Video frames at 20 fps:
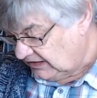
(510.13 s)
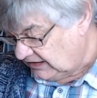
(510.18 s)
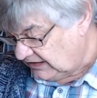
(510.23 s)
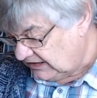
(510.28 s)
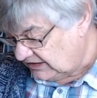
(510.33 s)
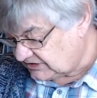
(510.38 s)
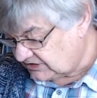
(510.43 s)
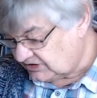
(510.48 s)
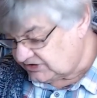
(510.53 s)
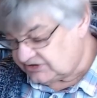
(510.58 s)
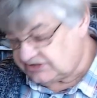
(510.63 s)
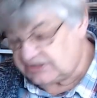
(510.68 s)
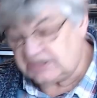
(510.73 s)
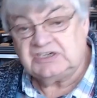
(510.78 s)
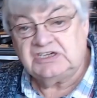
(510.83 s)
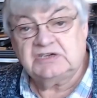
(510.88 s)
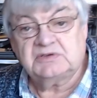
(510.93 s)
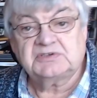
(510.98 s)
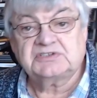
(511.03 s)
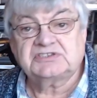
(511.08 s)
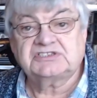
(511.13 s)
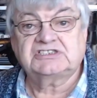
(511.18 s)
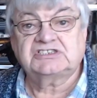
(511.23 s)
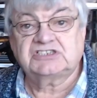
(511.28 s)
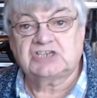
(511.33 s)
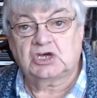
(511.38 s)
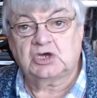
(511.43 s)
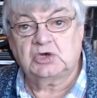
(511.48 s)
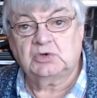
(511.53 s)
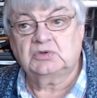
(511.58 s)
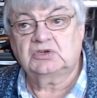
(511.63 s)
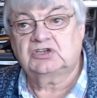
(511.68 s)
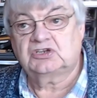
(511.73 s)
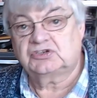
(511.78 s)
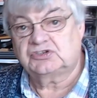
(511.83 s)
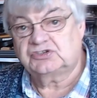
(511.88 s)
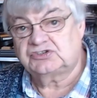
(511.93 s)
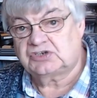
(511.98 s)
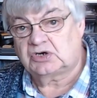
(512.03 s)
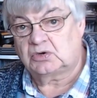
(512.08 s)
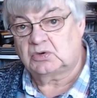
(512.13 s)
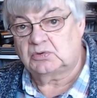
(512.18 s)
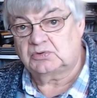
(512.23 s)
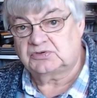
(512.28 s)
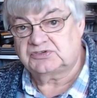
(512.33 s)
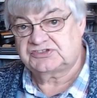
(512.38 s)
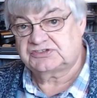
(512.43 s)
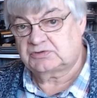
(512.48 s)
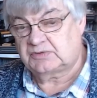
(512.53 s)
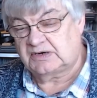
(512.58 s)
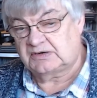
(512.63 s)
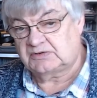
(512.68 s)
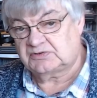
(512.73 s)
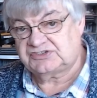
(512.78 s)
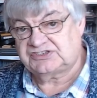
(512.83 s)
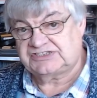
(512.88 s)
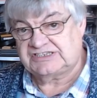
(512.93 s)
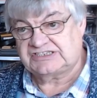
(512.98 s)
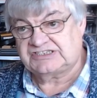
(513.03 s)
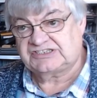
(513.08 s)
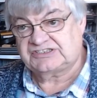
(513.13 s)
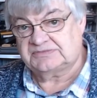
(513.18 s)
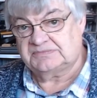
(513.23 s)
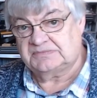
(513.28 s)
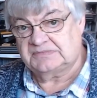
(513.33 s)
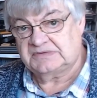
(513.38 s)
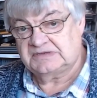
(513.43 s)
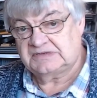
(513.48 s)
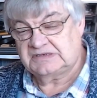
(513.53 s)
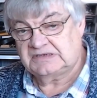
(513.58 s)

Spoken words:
It's continuous tone controlled squelch system.